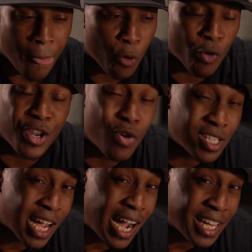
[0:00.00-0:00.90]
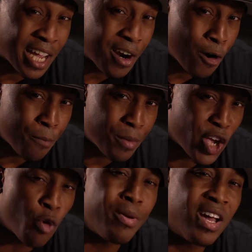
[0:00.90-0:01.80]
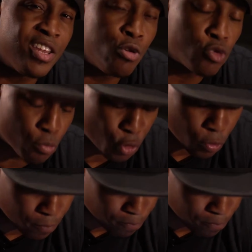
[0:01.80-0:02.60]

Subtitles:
when you untied that arm, it would be unusable.